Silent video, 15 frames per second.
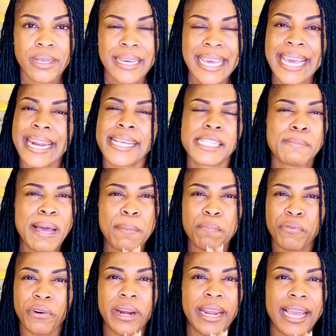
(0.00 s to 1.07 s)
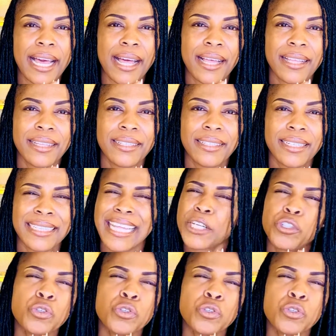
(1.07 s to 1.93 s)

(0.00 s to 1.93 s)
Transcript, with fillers: It is my prayer that do